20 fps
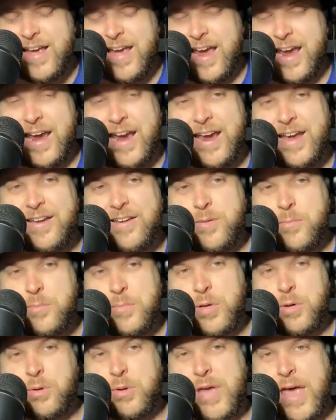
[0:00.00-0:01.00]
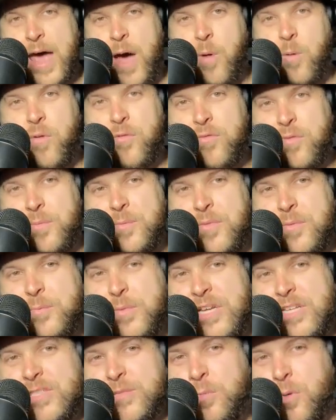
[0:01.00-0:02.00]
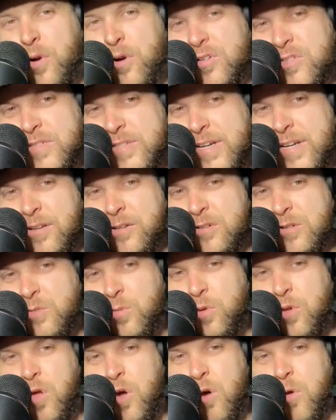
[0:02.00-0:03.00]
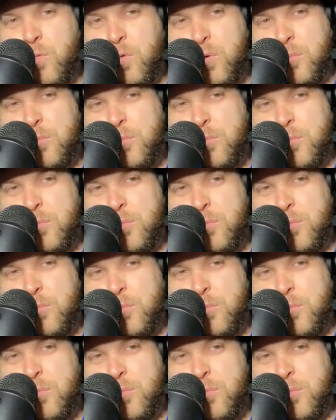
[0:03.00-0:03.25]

and Bill Cowher from the Pittsburgh Steelers will